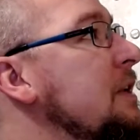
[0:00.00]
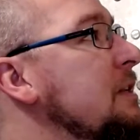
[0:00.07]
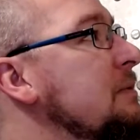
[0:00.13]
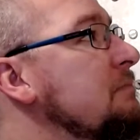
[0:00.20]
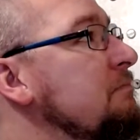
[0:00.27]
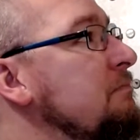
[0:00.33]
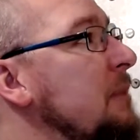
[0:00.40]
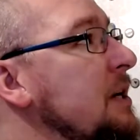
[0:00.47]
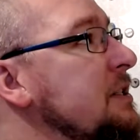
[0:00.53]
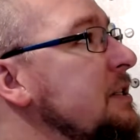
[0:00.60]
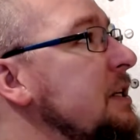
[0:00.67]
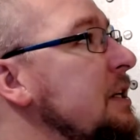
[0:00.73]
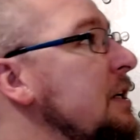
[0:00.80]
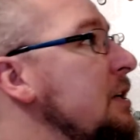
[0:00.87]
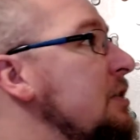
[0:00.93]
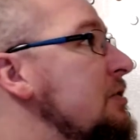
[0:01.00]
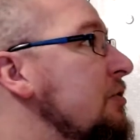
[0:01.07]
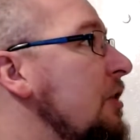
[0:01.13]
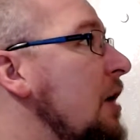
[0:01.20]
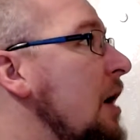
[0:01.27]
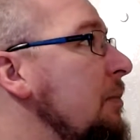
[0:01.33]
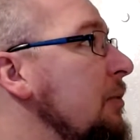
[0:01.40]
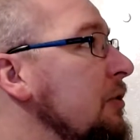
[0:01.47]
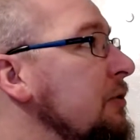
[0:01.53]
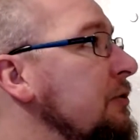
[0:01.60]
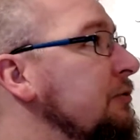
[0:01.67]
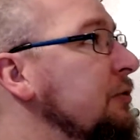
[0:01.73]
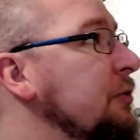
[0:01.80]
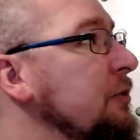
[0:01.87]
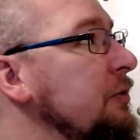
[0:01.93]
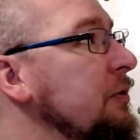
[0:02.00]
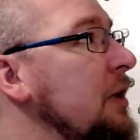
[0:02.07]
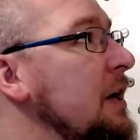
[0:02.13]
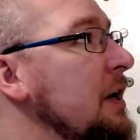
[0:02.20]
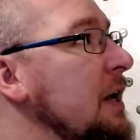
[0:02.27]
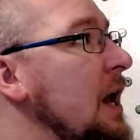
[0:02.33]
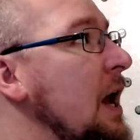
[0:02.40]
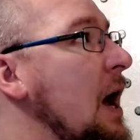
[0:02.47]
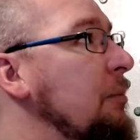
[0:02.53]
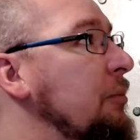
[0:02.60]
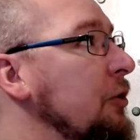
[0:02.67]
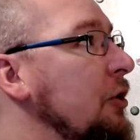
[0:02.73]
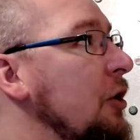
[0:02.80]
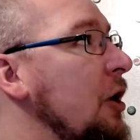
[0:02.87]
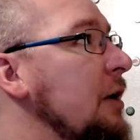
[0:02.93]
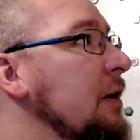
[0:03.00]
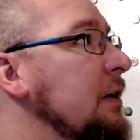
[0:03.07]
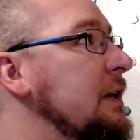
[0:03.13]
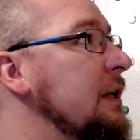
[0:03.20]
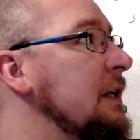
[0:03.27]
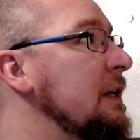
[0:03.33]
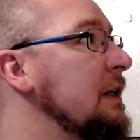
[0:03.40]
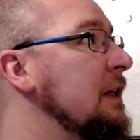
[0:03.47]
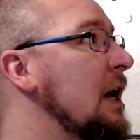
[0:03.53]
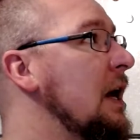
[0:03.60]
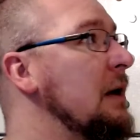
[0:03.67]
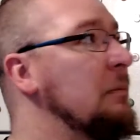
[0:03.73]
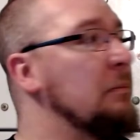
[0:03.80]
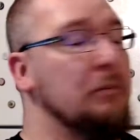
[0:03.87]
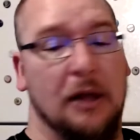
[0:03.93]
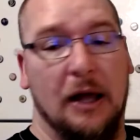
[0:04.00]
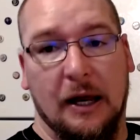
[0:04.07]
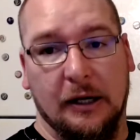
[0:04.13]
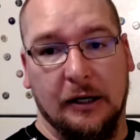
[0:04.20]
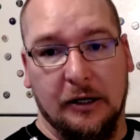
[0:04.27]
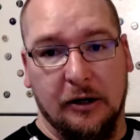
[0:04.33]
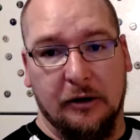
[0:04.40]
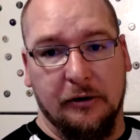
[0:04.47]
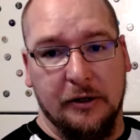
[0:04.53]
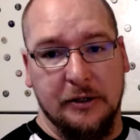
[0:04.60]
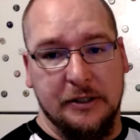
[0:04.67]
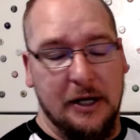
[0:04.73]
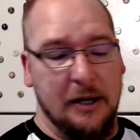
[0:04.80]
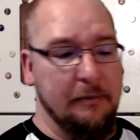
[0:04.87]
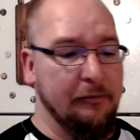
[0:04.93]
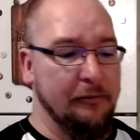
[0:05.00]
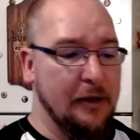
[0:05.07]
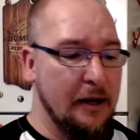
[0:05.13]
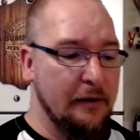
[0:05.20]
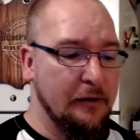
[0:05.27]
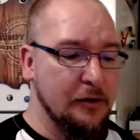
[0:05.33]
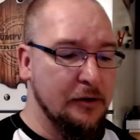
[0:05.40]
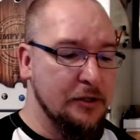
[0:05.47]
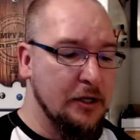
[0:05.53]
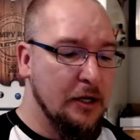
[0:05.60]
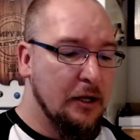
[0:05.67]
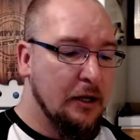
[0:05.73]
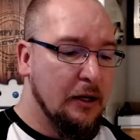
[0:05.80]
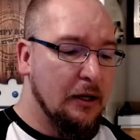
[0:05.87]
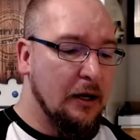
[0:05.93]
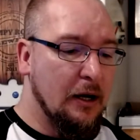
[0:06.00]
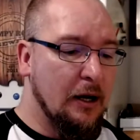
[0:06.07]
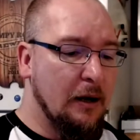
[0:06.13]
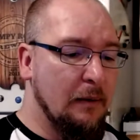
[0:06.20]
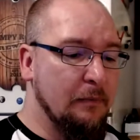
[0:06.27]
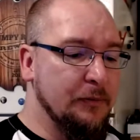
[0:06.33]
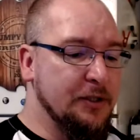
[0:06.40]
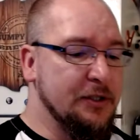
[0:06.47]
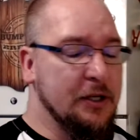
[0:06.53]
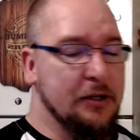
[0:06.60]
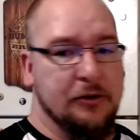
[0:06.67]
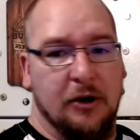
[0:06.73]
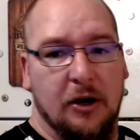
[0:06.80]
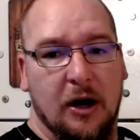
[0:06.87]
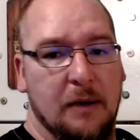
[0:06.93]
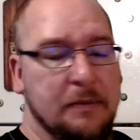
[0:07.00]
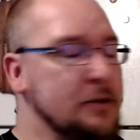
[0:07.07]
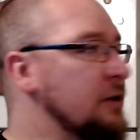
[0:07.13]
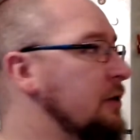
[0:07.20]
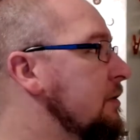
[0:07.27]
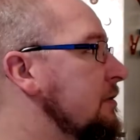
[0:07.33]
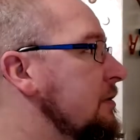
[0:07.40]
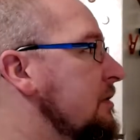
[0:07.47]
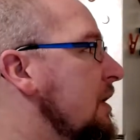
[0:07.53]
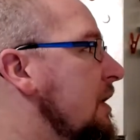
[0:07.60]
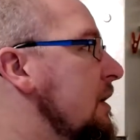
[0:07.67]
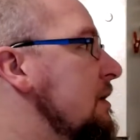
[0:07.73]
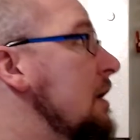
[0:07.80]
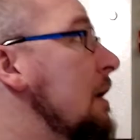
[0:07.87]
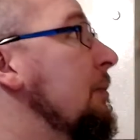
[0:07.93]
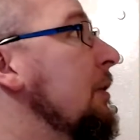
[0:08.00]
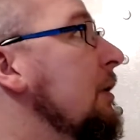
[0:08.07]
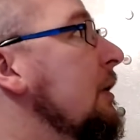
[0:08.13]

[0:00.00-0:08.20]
musky, tropical fruit-like, apricot, key lime, black currant type flavors. Citra hops are typically